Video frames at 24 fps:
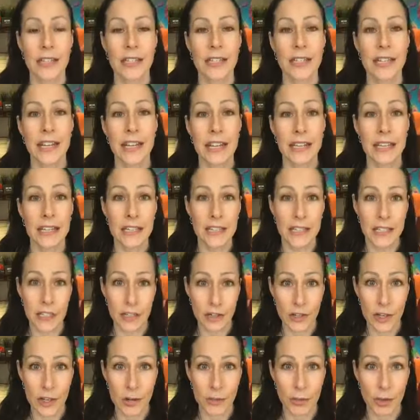To take an
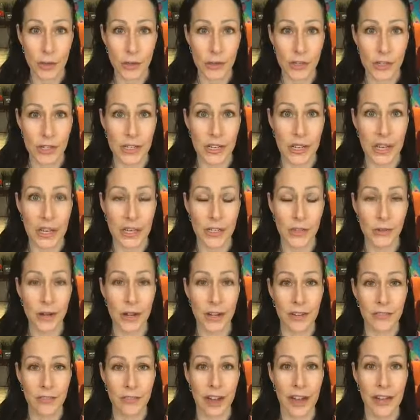interior emotion and
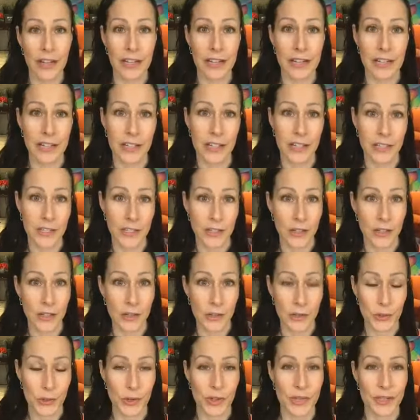try to find an exterior
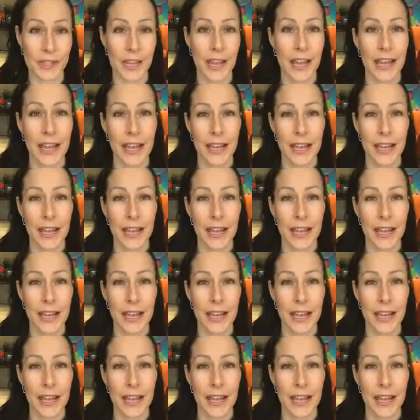source.